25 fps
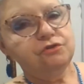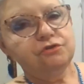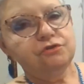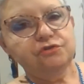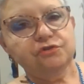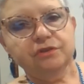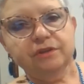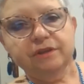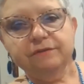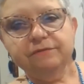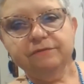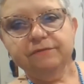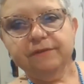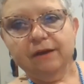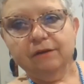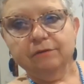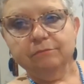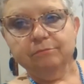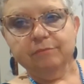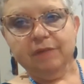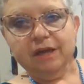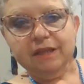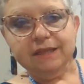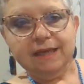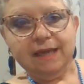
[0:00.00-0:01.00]
are usually
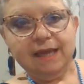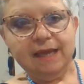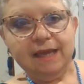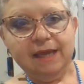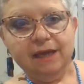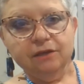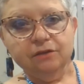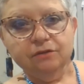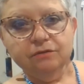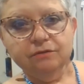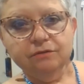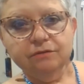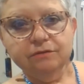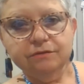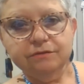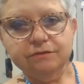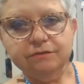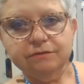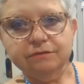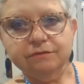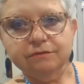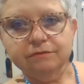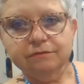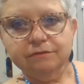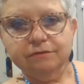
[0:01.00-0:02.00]
found by the
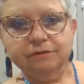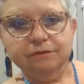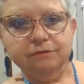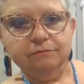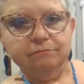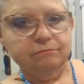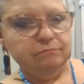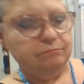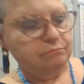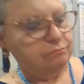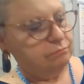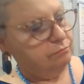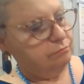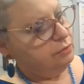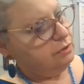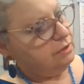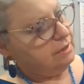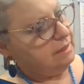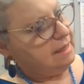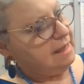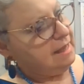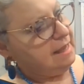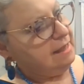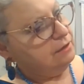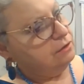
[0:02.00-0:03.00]
candles. You put
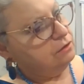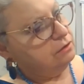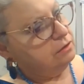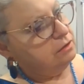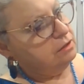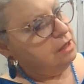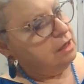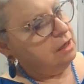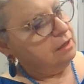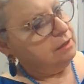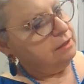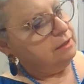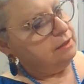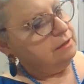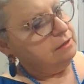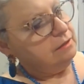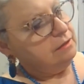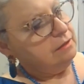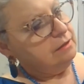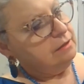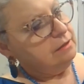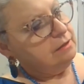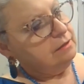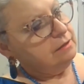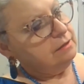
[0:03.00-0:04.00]
a candle on it.
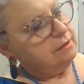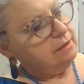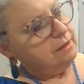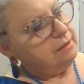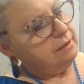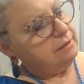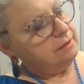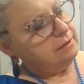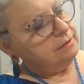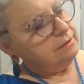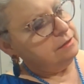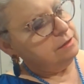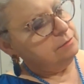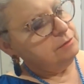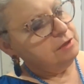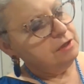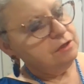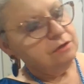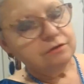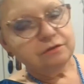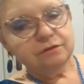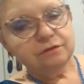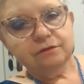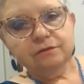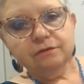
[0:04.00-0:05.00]
And I'm
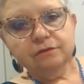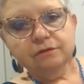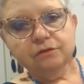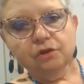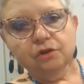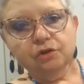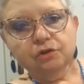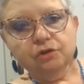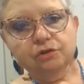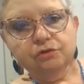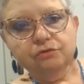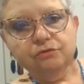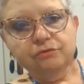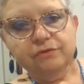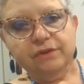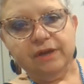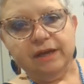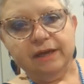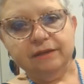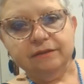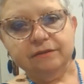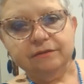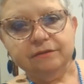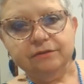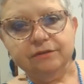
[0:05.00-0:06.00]
going to glue
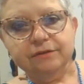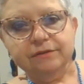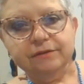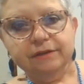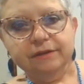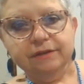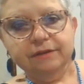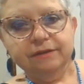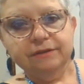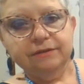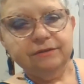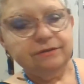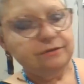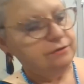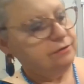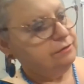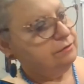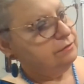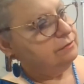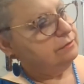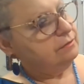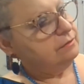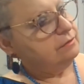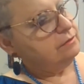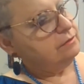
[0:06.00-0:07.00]
that to this